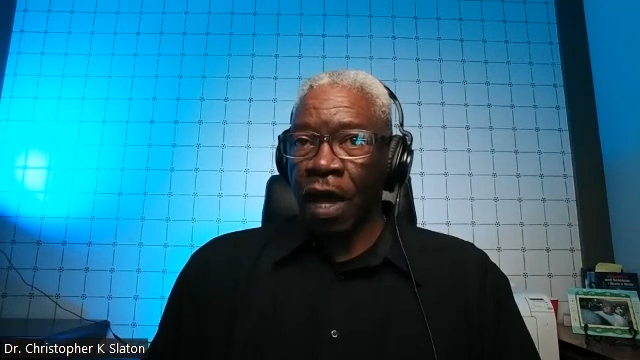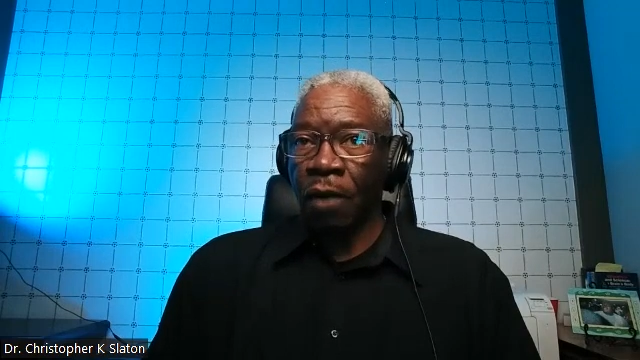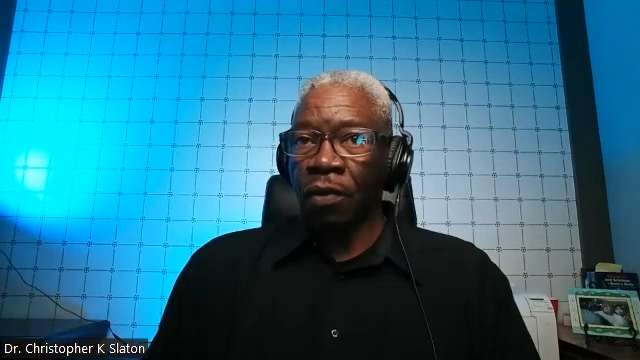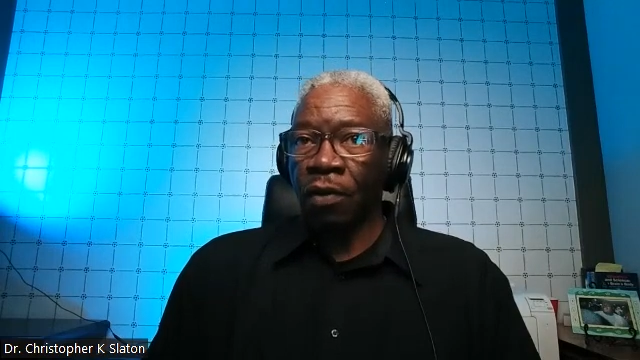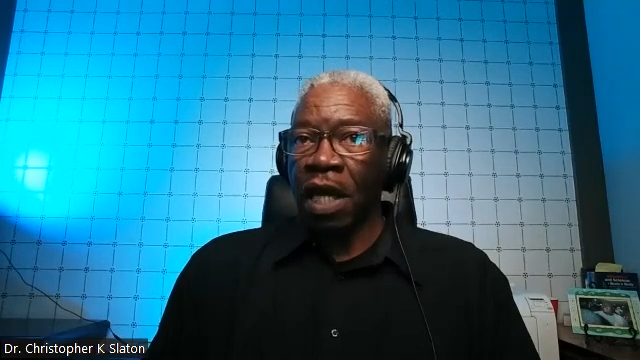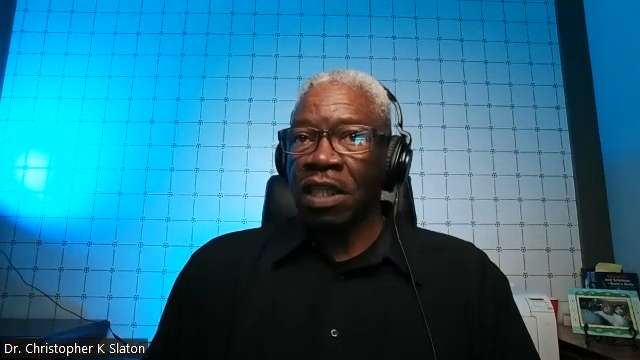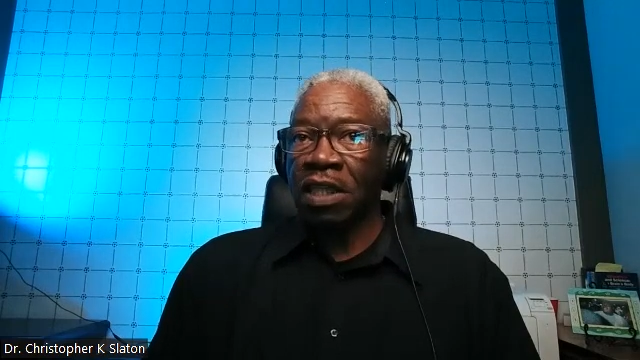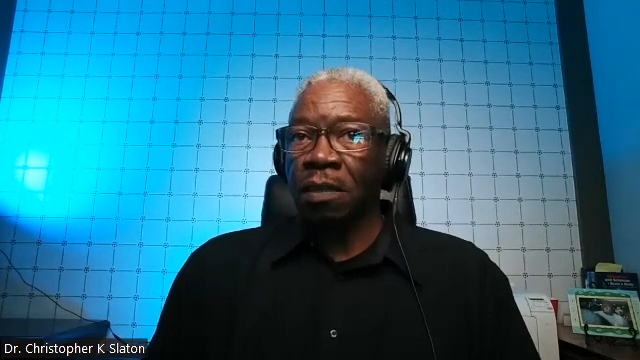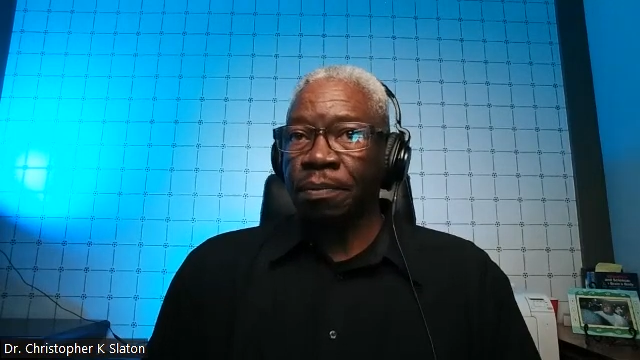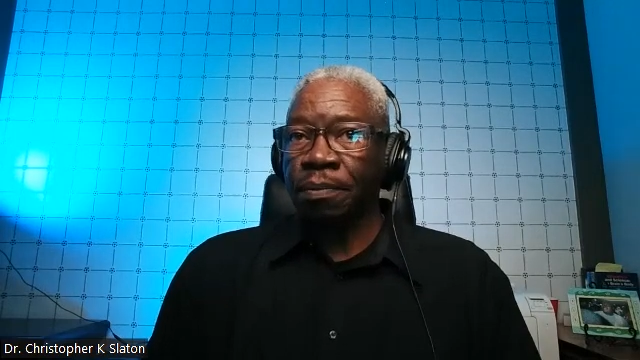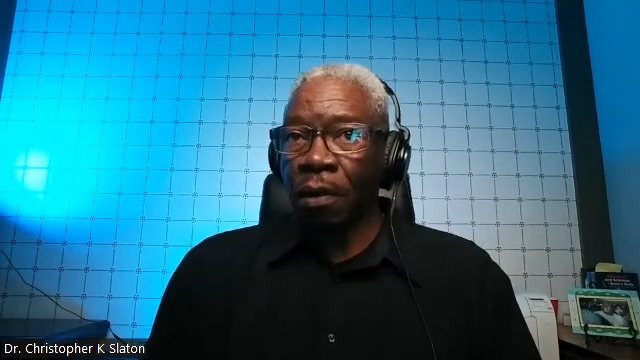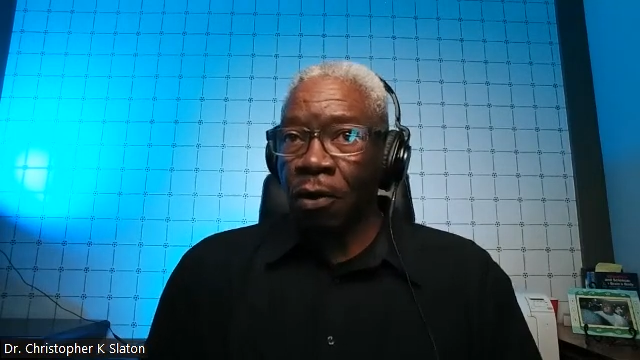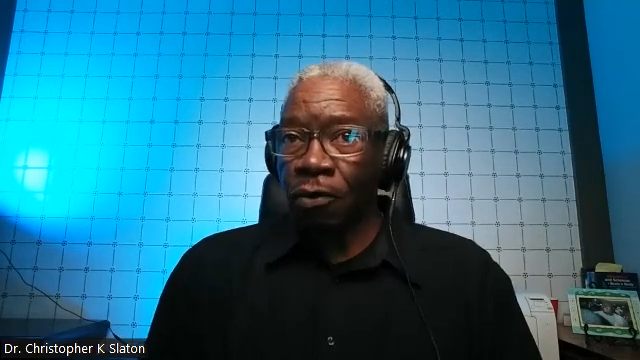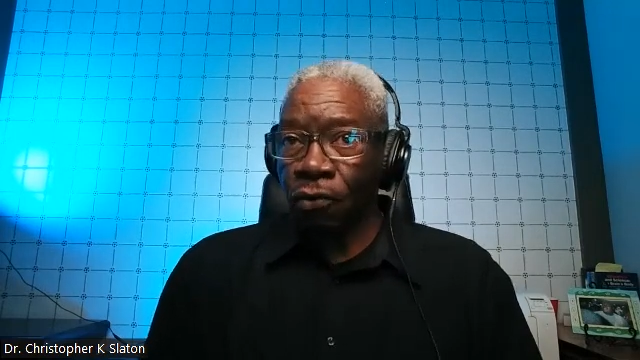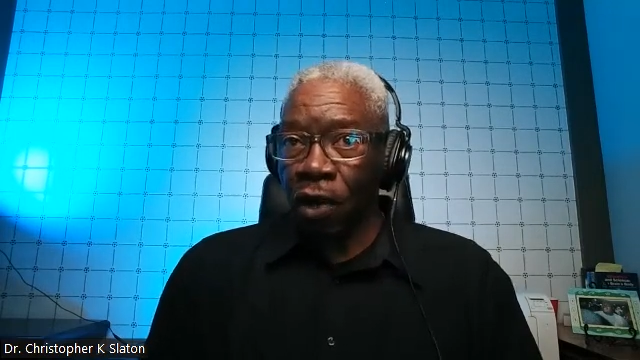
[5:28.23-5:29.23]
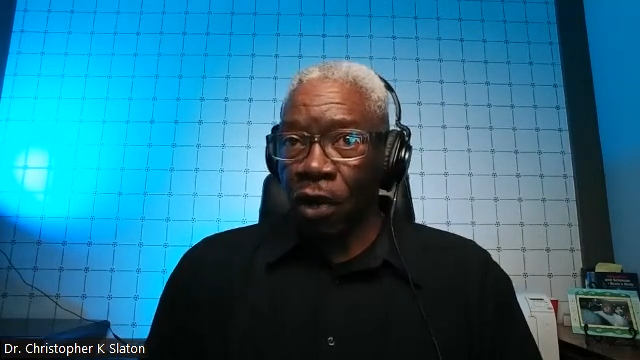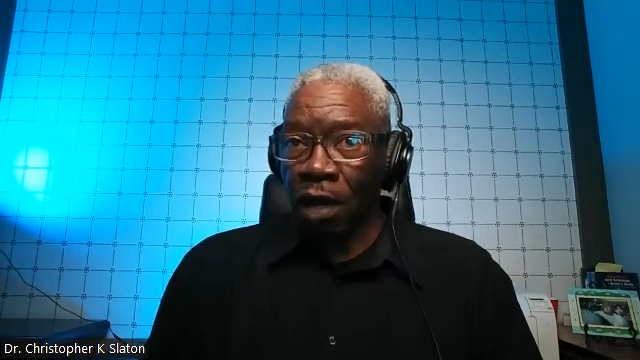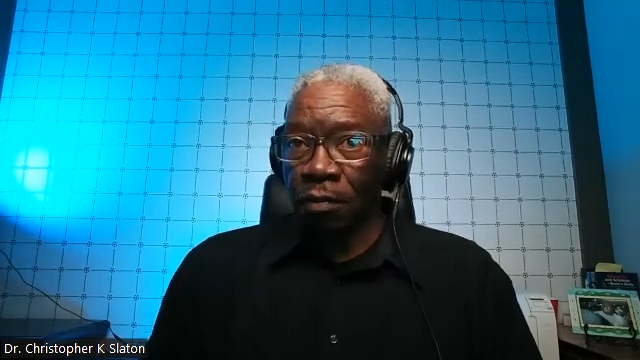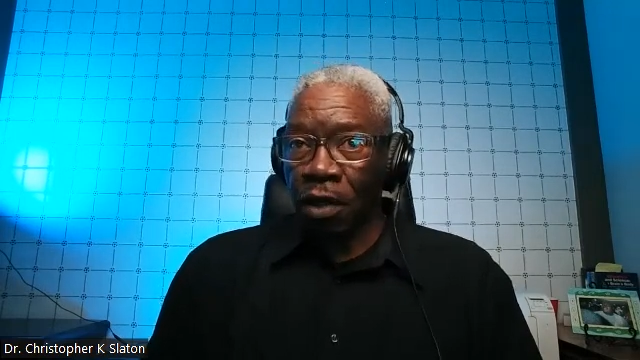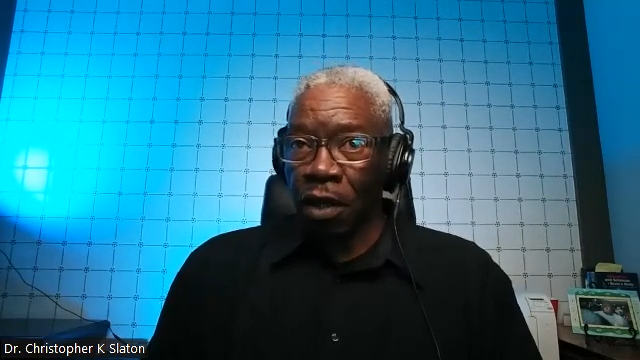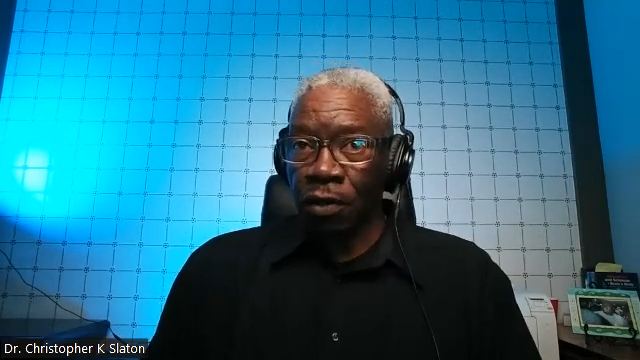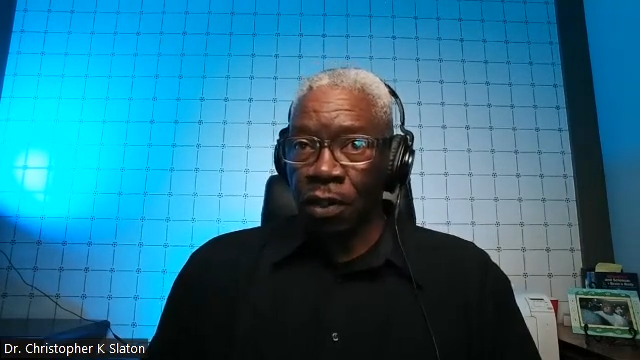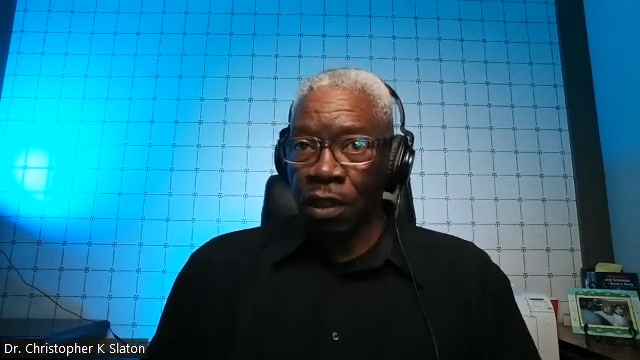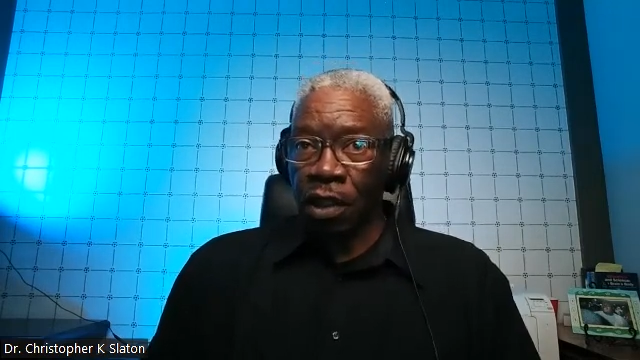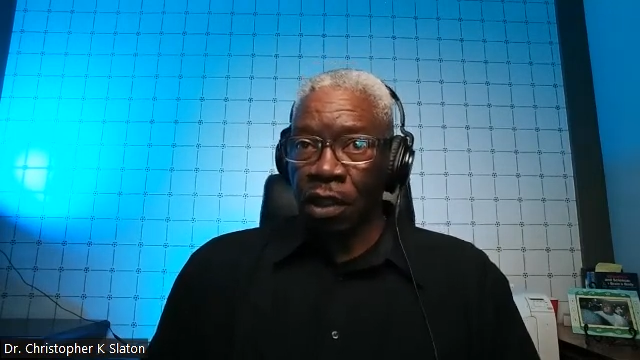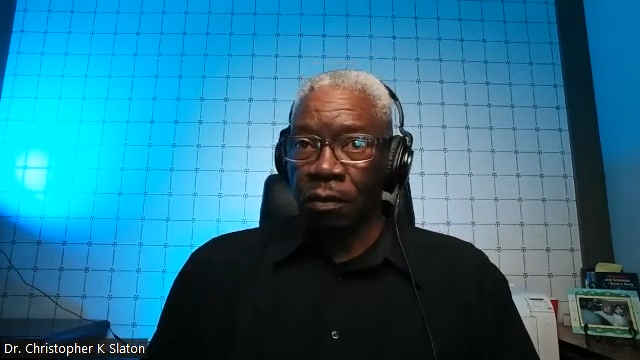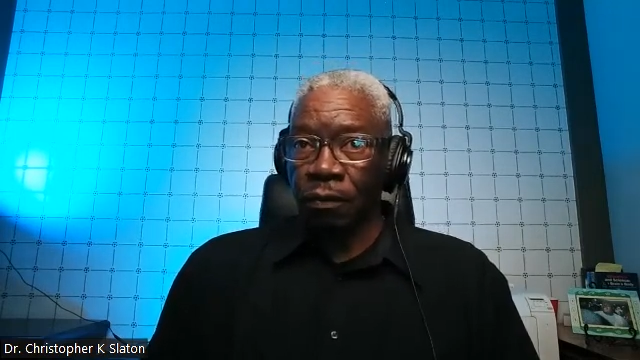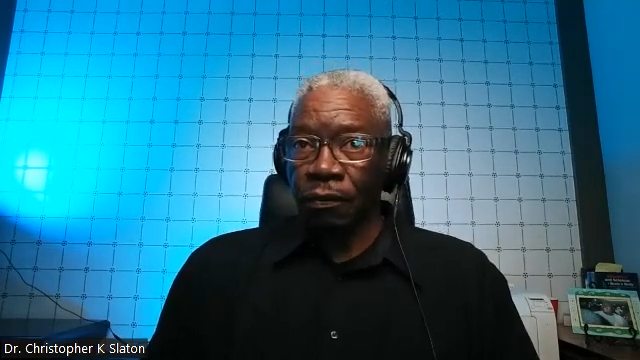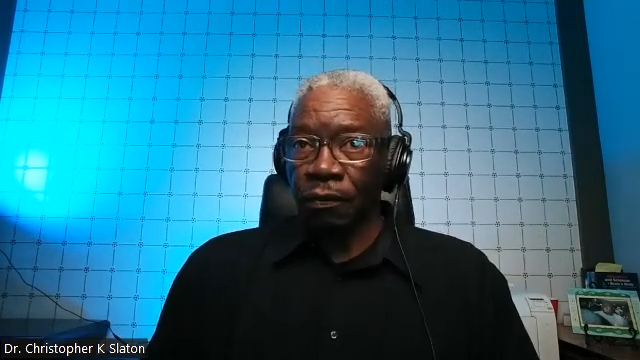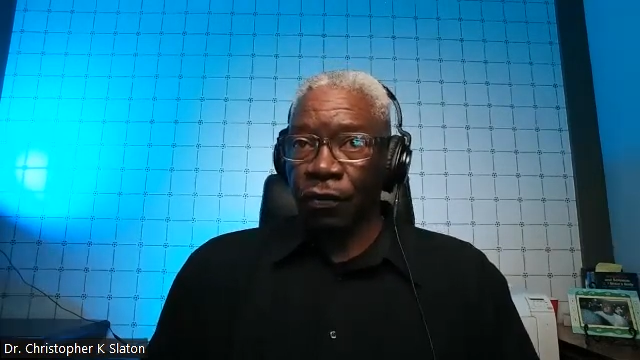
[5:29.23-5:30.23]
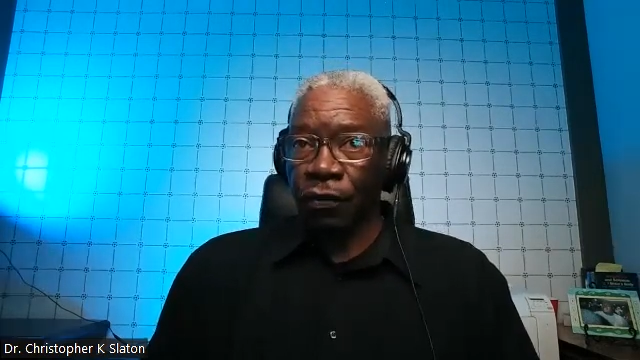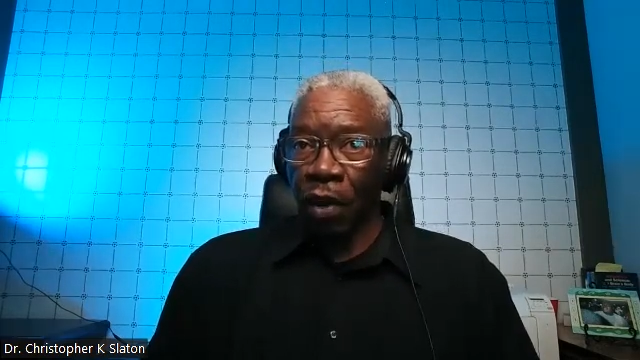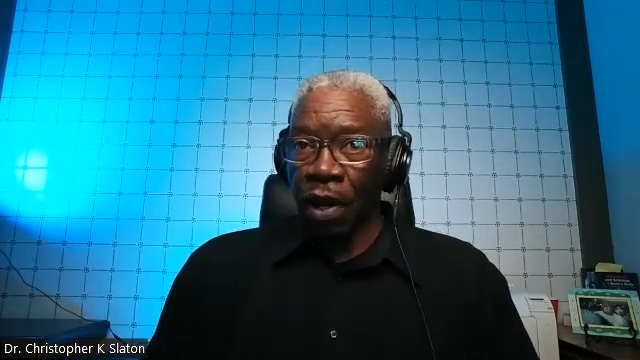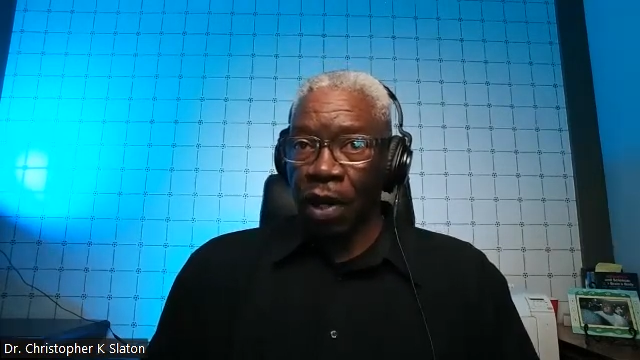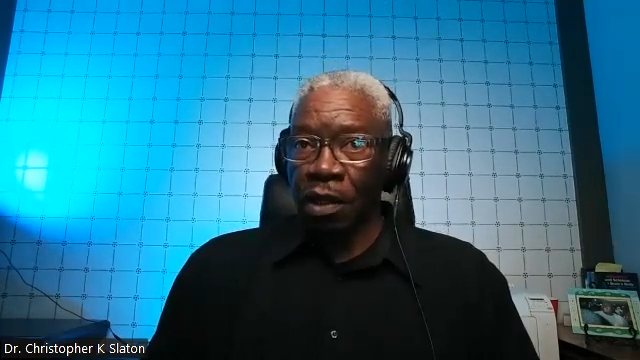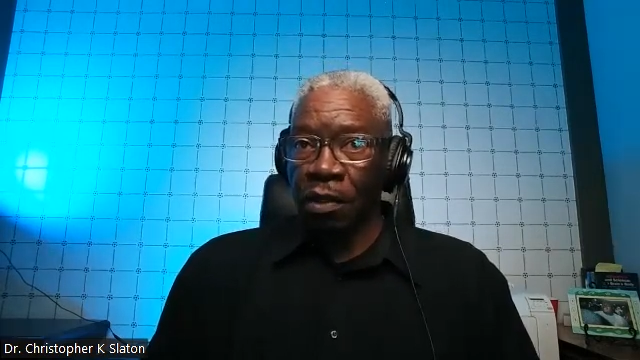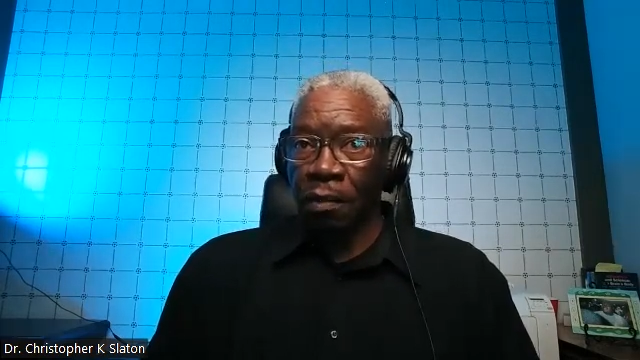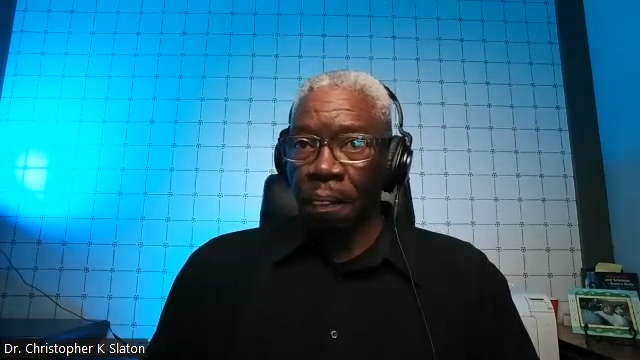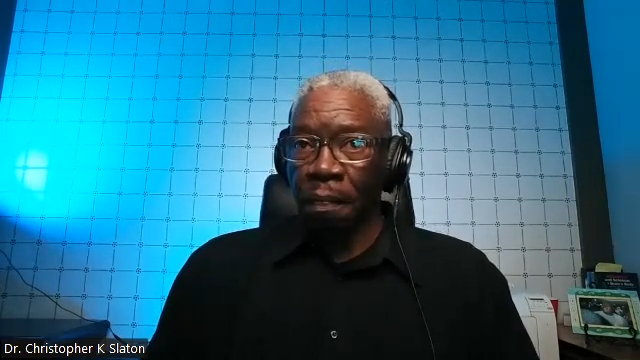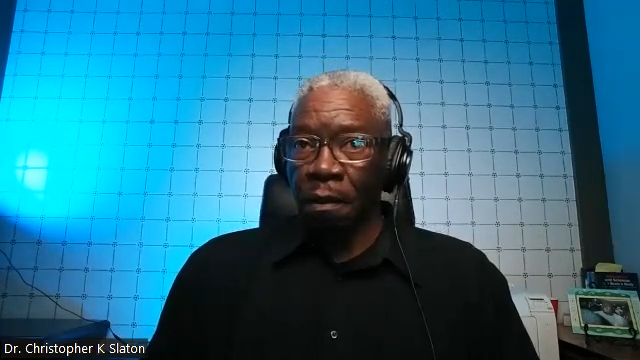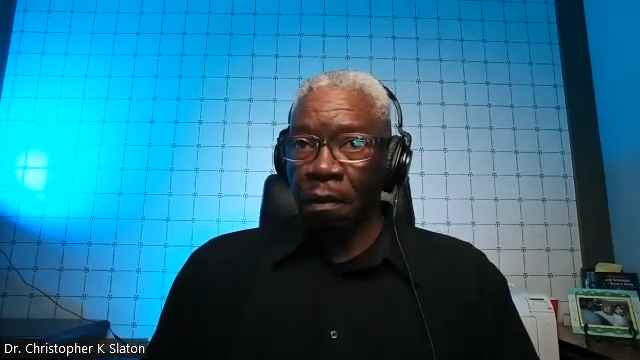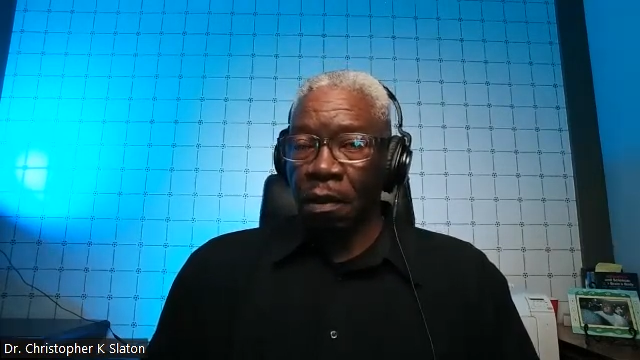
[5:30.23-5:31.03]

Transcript: that relate to program learning, right?